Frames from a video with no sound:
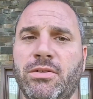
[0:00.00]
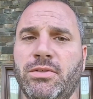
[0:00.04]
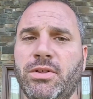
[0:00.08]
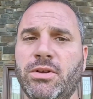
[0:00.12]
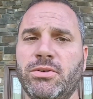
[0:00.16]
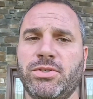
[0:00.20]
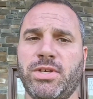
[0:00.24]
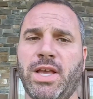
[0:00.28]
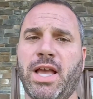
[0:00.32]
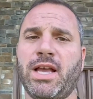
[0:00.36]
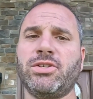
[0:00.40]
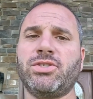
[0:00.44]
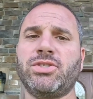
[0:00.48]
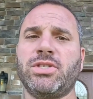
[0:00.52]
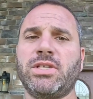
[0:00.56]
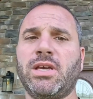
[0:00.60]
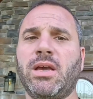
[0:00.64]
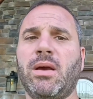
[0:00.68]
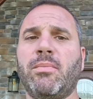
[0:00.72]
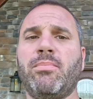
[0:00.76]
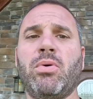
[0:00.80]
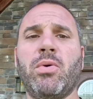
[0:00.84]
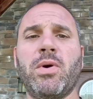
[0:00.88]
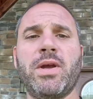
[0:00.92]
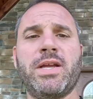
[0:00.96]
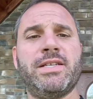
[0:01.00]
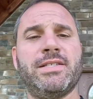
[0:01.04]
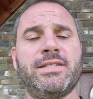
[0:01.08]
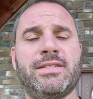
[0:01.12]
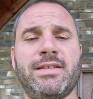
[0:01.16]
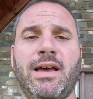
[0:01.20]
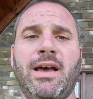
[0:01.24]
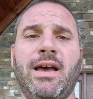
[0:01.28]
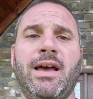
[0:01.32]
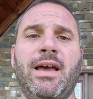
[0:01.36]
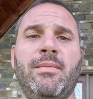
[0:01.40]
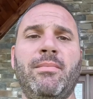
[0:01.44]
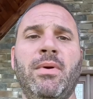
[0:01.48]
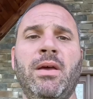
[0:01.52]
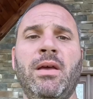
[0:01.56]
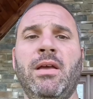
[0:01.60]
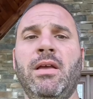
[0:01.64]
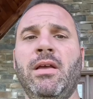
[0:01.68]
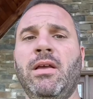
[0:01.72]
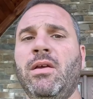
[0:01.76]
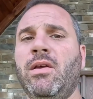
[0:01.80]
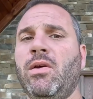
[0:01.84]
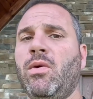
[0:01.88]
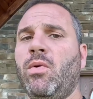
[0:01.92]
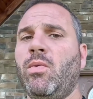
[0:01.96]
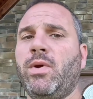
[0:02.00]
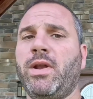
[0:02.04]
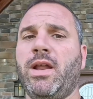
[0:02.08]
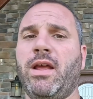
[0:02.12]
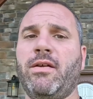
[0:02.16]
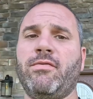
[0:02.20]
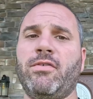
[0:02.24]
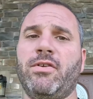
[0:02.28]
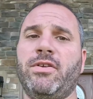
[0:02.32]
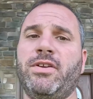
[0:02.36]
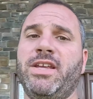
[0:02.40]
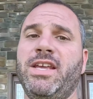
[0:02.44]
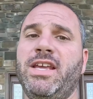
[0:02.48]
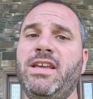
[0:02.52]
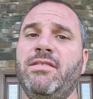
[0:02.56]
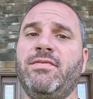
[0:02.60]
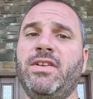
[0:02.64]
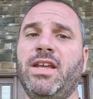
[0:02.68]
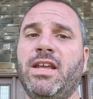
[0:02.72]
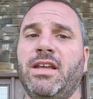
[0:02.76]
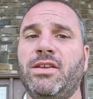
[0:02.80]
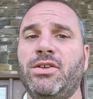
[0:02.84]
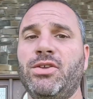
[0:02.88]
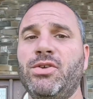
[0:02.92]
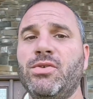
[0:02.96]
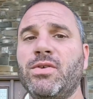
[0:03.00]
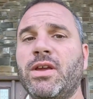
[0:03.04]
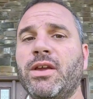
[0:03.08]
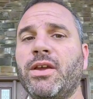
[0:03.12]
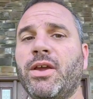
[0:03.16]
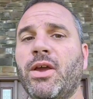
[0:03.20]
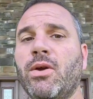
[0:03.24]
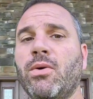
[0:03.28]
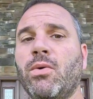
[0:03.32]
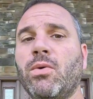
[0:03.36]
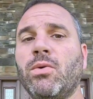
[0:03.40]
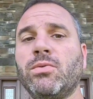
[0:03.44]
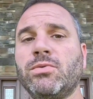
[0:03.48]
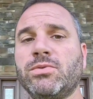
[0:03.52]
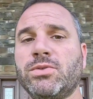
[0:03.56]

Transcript: There's actually a point in time whenever in the evening you can go